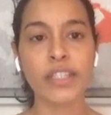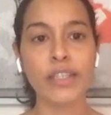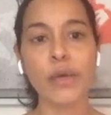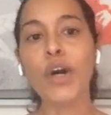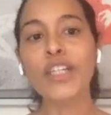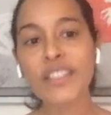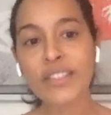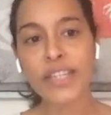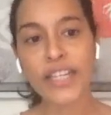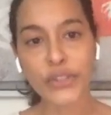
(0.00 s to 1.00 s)
Now, what does
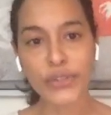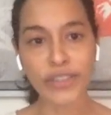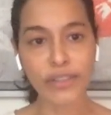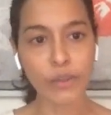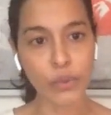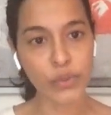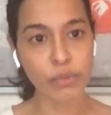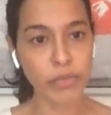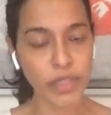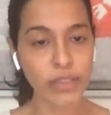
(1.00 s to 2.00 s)
saturated nodes
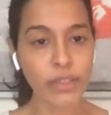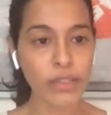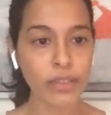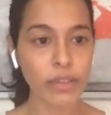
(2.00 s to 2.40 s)
means?